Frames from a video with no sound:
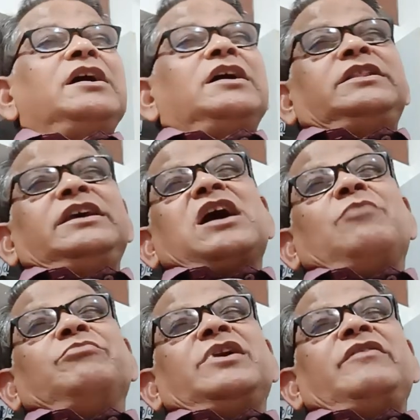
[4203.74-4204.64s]
The
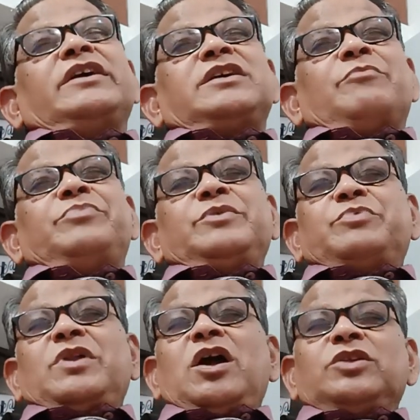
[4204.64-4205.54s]
competitive exam
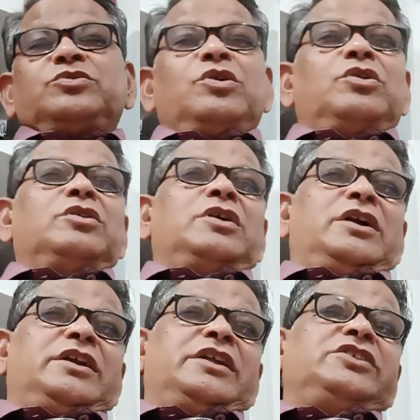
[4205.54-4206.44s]
people also,
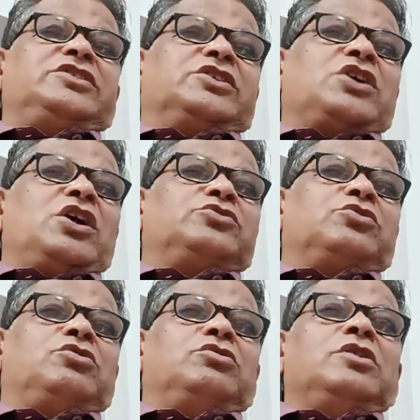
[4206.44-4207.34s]
teachers
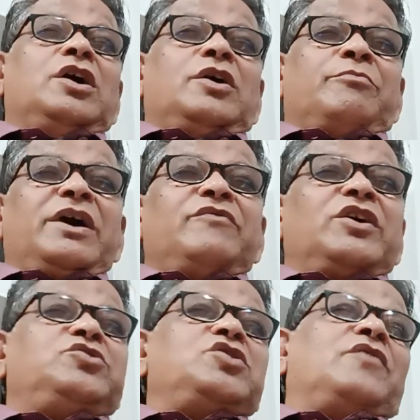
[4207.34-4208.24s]
also, by
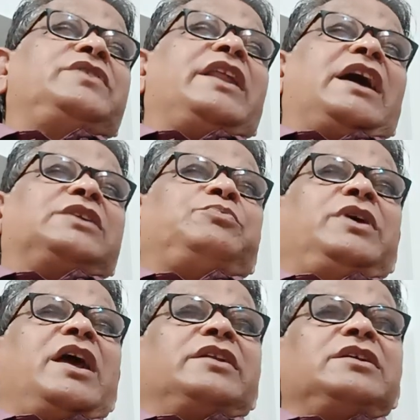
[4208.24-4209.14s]
virtue of their
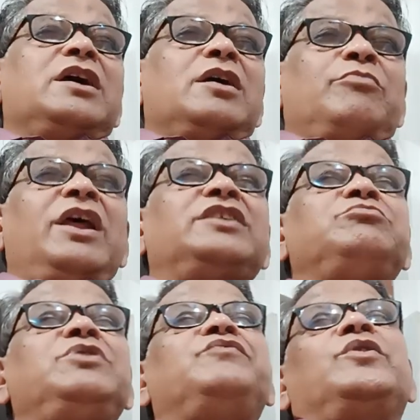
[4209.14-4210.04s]
experience, place
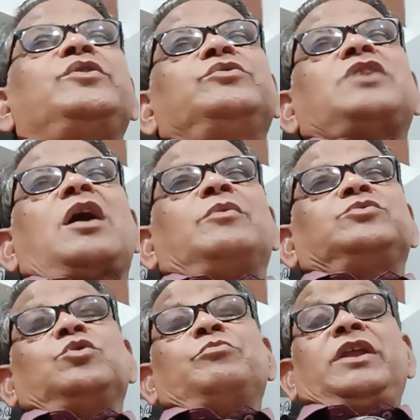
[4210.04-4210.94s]
before you
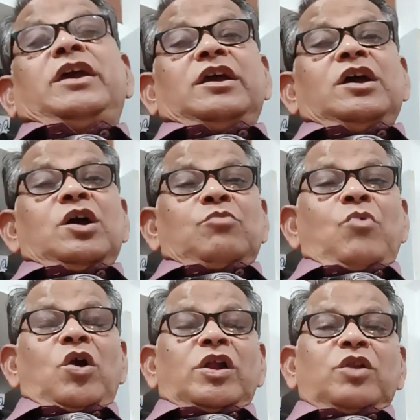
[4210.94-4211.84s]
so many
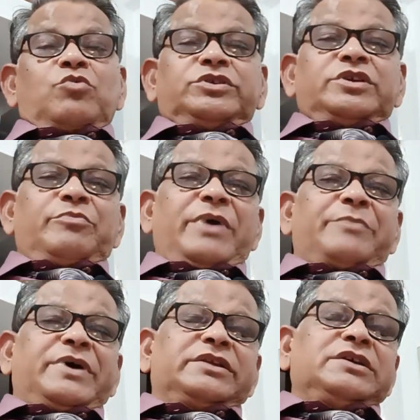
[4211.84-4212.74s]
model question
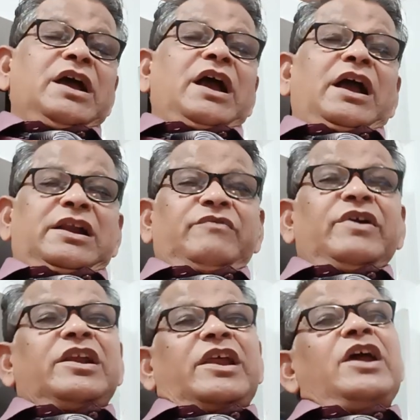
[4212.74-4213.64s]
papers and
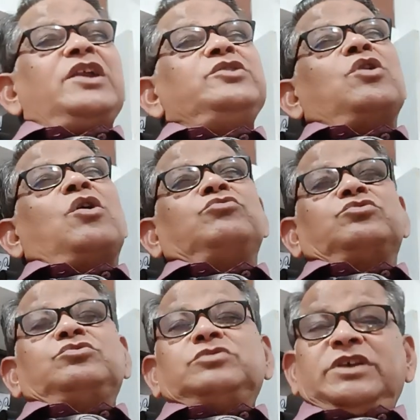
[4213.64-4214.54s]
will train you how
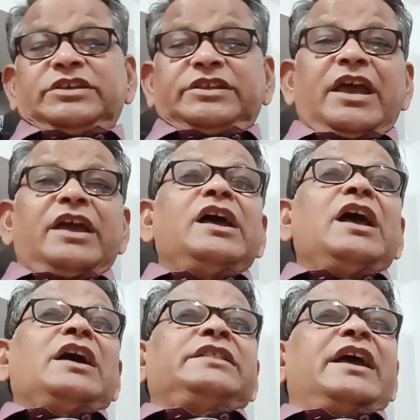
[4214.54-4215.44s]
to this thing.
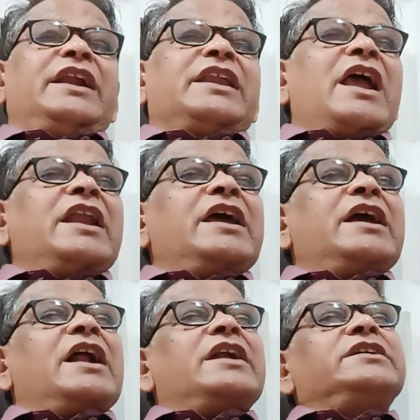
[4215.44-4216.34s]
Their
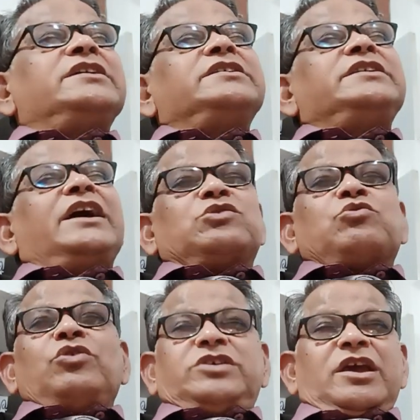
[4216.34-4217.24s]
training and their
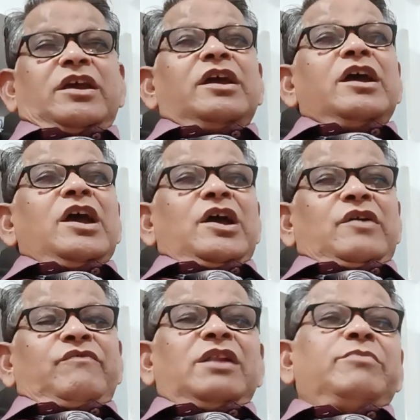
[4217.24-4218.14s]
coaching
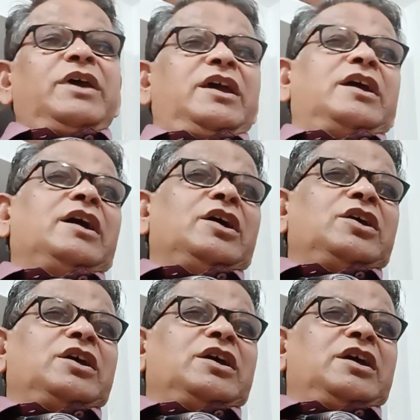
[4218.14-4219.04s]
will be,
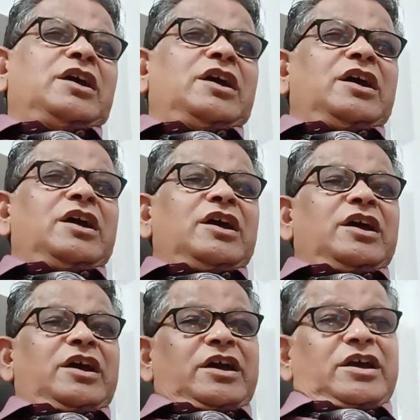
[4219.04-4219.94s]

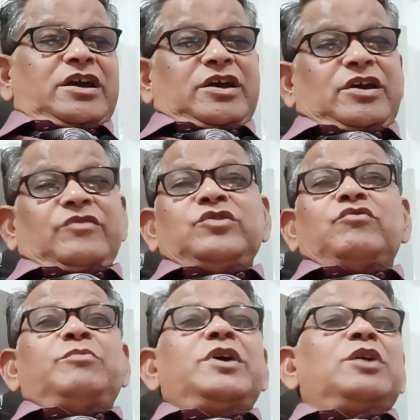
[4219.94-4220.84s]
you
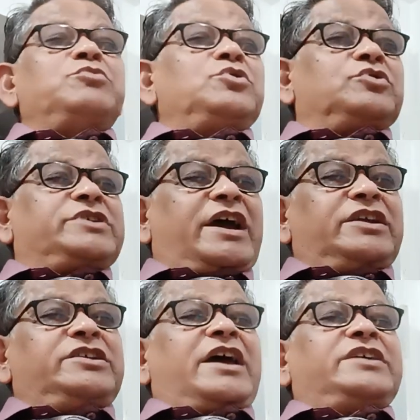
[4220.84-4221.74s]
will be able to
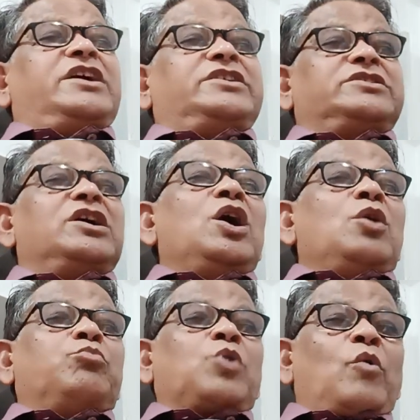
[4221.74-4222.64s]
digest,
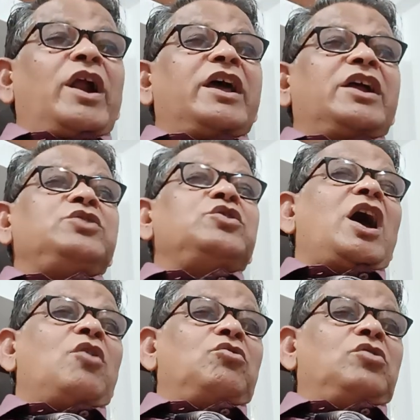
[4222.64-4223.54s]
provided you
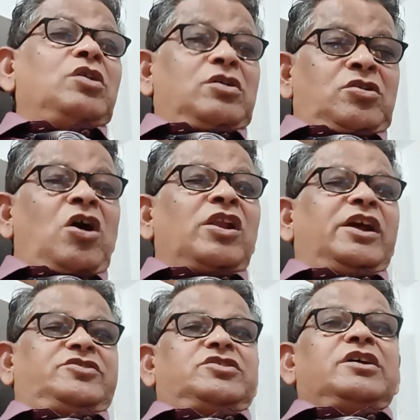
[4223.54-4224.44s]
have
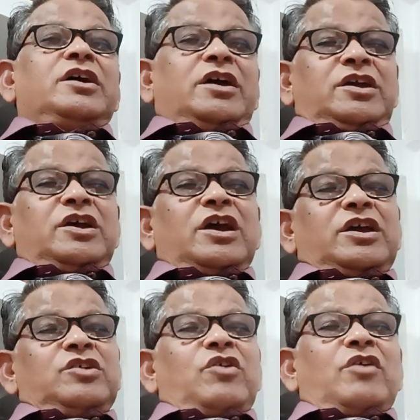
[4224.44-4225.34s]
knowledge. Yeah,
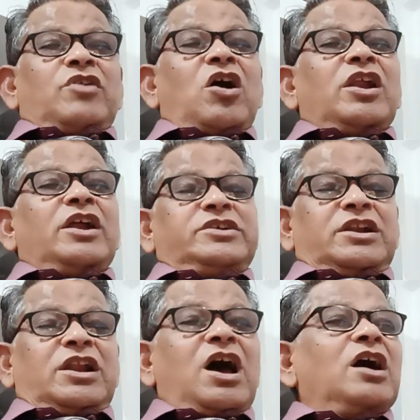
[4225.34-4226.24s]
you have knowledge
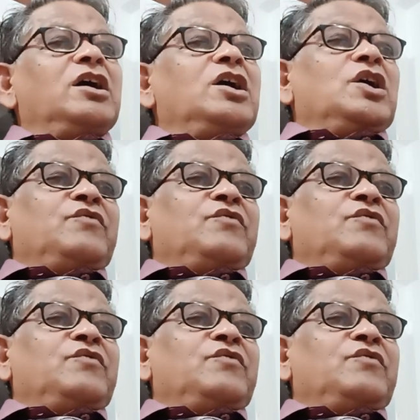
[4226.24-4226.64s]
in law.